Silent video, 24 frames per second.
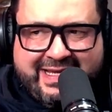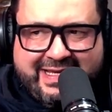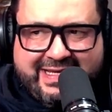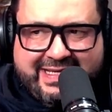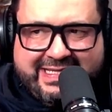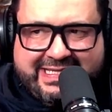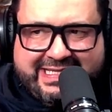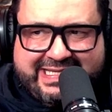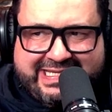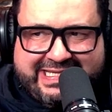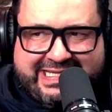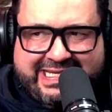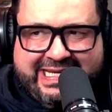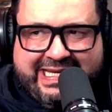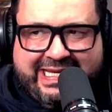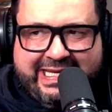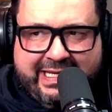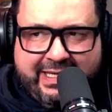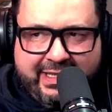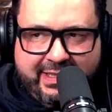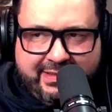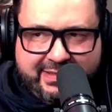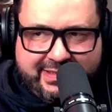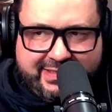
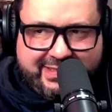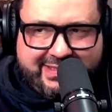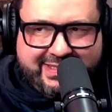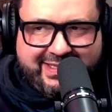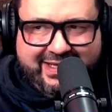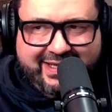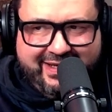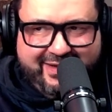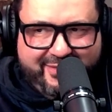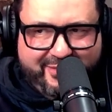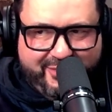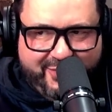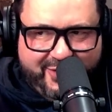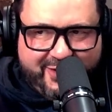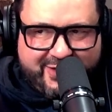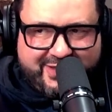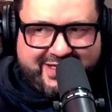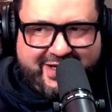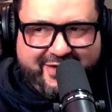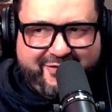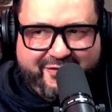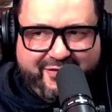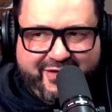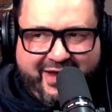C and C
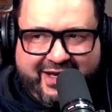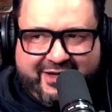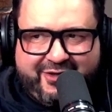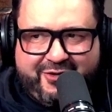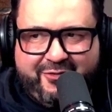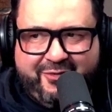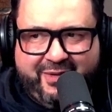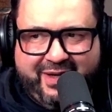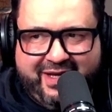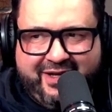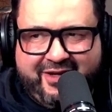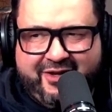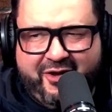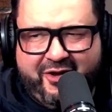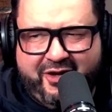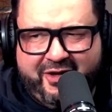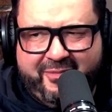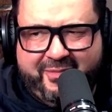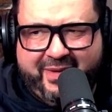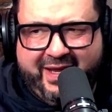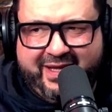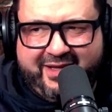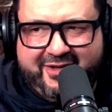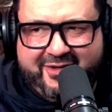Music Factory, Gonna
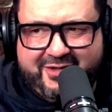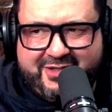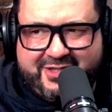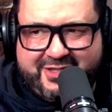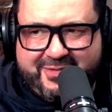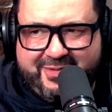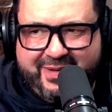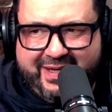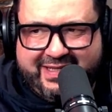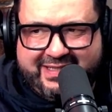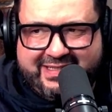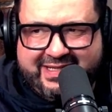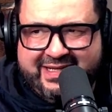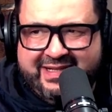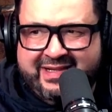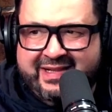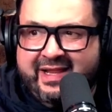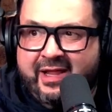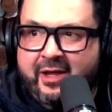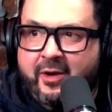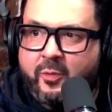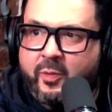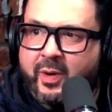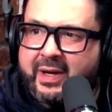Make You Sweat. Of
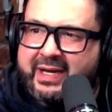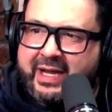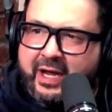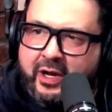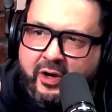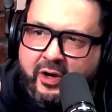course. When I